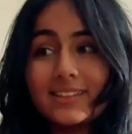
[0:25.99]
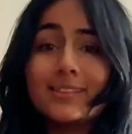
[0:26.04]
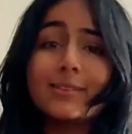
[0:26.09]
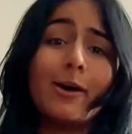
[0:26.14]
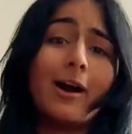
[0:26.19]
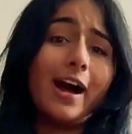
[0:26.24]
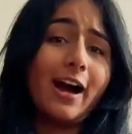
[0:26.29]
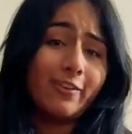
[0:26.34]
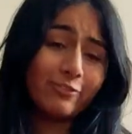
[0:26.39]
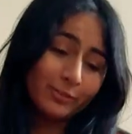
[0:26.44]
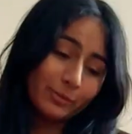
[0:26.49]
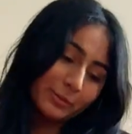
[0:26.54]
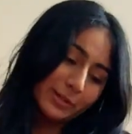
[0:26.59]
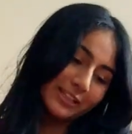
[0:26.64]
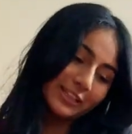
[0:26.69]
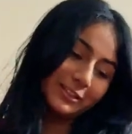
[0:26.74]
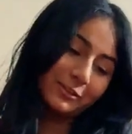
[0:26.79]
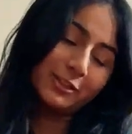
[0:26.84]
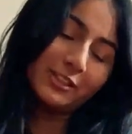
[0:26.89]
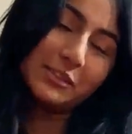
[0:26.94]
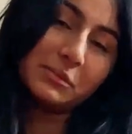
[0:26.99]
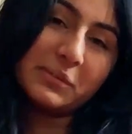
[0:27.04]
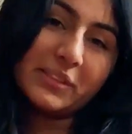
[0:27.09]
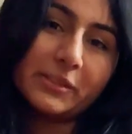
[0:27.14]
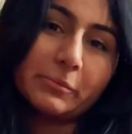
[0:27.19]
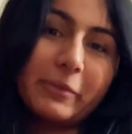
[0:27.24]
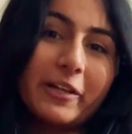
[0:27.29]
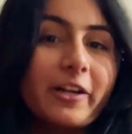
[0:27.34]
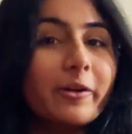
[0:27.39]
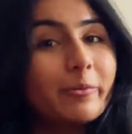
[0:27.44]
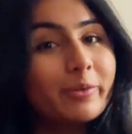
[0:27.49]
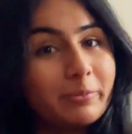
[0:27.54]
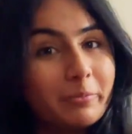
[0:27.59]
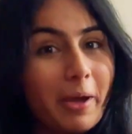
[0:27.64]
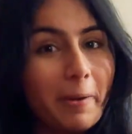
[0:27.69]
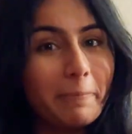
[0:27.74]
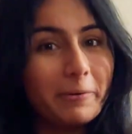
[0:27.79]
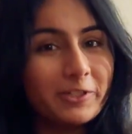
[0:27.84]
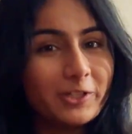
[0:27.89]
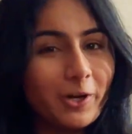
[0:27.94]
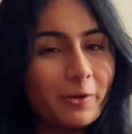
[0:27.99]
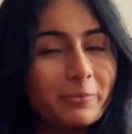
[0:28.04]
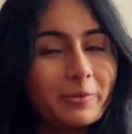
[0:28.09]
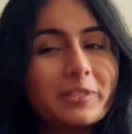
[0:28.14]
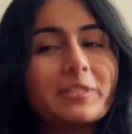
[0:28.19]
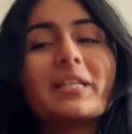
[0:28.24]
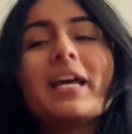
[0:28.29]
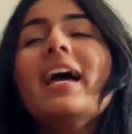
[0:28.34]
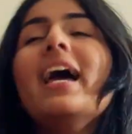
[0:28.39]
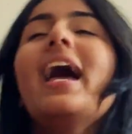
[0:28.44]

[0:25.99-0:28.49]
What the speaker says: so I have to be in the Christmas spirit with my pajamas.